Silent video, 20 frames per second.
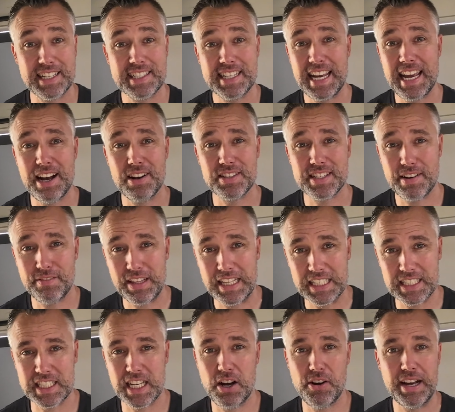see how
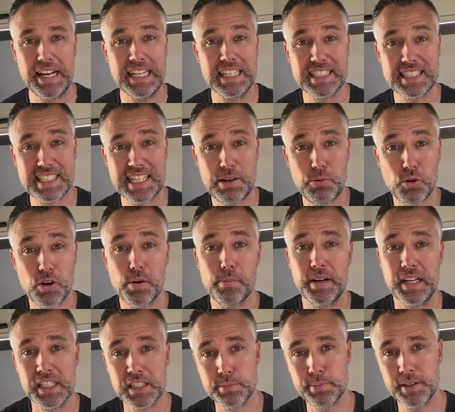everything's going, see what I'm
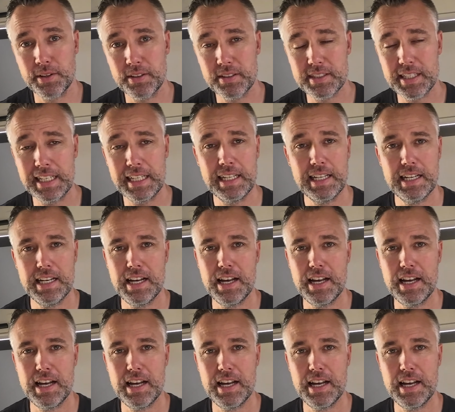experiencing.